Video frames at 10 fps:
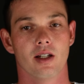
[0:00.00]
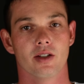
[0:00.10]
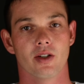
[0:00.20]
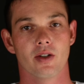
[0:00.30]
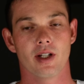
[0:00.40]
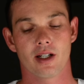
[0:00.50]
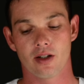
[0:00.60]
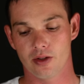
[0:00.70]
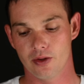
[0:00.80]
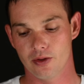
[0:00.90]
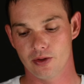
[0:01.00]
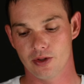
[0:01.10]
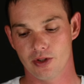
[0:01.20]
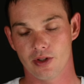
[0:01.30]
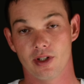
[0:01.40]
so that
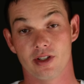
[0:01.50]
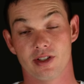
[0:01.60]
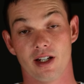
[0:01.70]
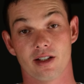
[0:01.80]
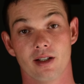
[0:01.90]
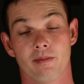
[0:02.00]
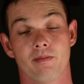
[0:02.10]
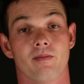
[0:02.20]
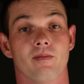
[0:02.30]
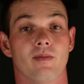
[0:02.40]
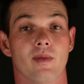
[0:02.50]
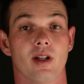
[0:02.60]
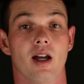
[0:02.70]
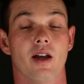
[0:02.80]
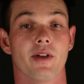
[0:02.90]
concludes this tech tip.
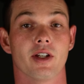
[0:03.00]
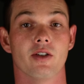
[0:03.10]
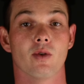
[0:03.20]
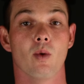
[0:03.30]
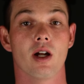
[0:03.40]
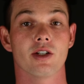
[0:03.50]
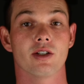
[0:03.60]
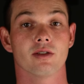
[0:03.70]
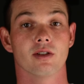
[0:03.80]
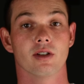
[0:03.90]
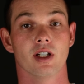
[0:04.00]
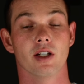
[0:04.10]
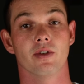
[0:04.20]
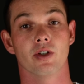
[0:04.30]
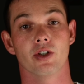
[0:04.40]
Uh, thank you for watching.
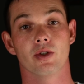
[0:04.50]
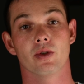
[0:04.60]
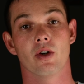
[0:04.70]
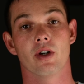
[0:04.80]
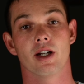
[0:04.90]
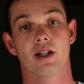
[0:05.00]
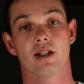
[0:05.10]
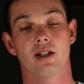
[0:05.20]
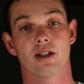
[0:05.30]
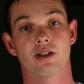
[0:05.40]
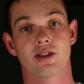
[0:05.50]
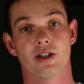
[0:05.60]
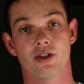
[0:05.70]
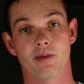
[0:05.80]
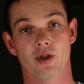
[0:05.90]
If you're new, go ahead and
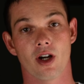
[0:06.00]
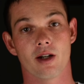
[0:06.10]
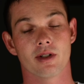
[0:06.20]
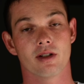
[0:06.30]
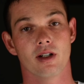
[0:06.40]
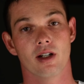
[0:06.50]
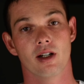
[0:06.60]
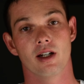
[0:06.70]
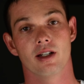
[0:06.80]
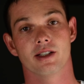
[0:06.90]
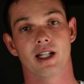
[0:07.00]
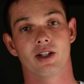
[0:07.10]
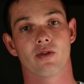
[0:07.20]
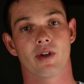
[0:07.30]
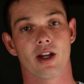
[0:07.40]
consider subscribing and hit that
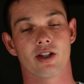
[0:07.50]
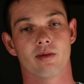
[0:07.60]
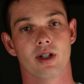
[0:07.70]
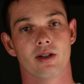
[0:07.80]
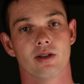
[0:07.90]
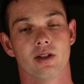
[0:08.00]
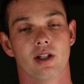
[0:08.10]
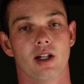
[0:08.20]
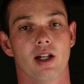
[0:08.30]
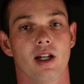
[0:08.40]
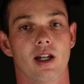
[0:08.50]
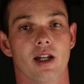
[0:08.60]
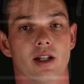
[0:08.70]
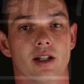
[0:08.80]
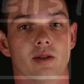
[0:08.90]
notification bell.
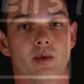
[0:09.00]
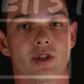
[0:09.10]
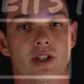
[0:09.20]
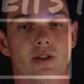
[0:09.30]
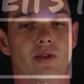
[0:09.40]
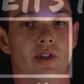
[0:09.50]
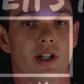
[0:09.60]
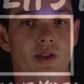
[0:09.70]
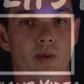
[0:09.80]
And we'll see you for next